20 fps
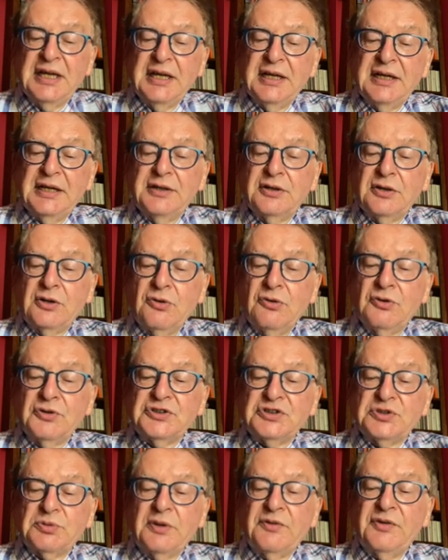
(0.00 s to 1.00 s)
in
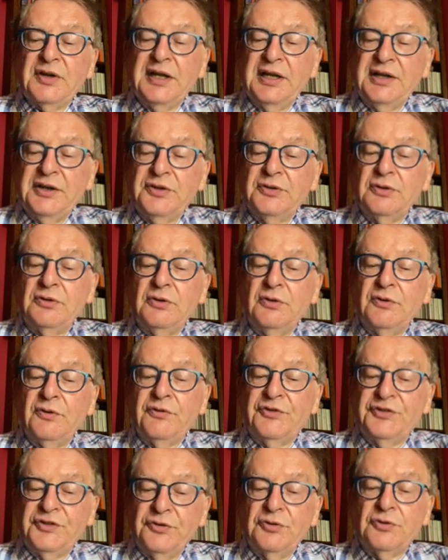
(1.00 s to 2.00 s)
accordance with Hindu
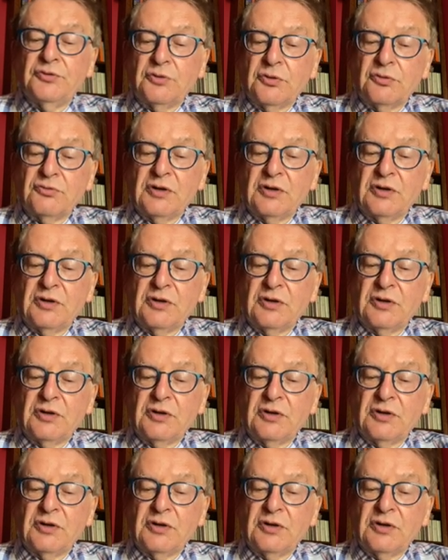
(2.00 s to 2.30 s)
funeral